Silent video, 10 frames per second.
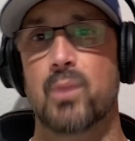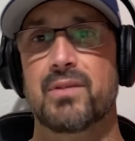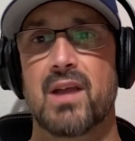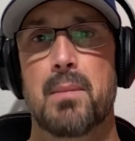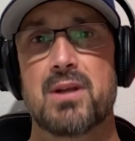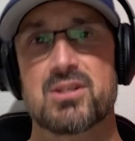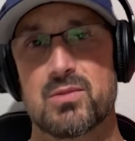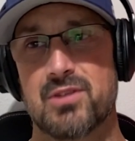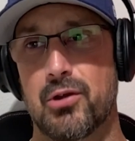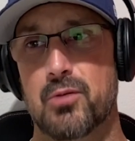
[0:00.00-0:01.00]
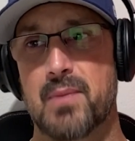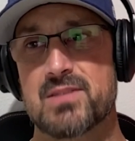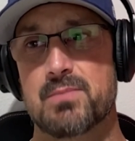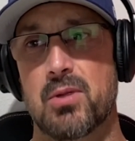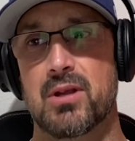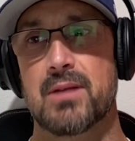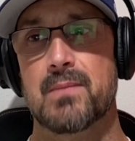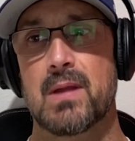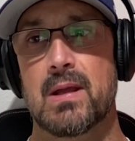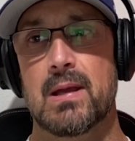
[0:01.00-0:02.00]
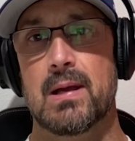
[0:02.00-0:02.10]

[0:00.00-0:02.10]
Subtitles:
One thing I mentioned was the third base market.